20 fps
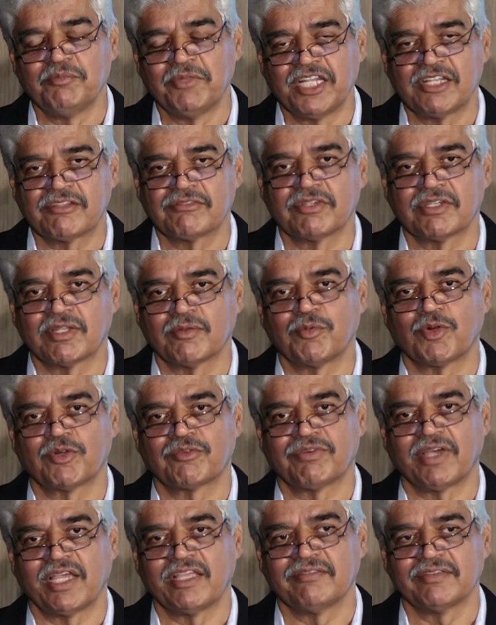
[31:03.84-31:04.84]
mates with
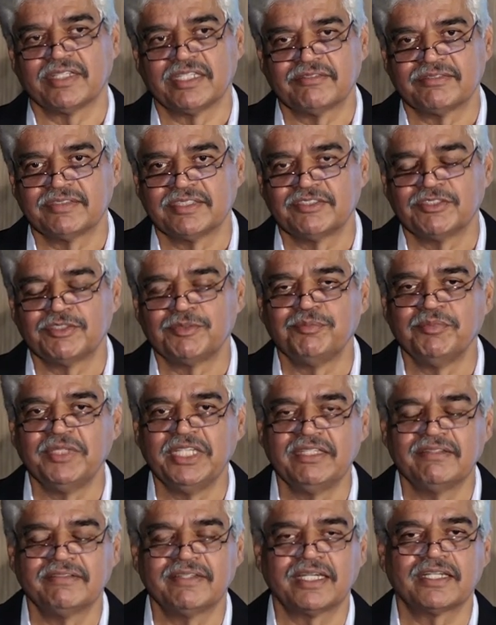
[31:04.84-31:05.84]
about five elephants, which
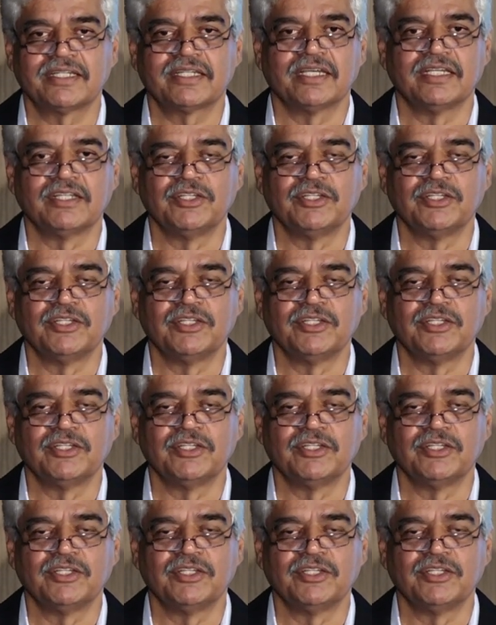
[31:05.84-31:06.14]
means that uh,